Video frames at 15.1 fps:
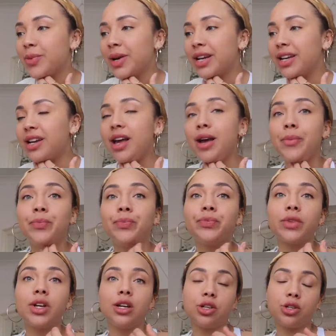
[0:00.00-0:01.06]
went and
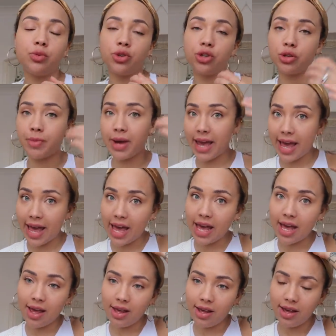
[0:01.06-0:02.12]
I just washed my
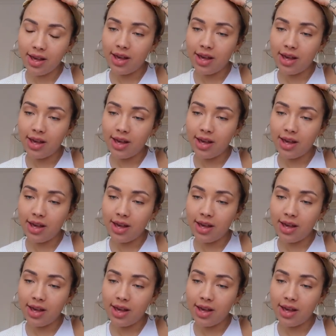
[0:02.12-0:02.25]
hair.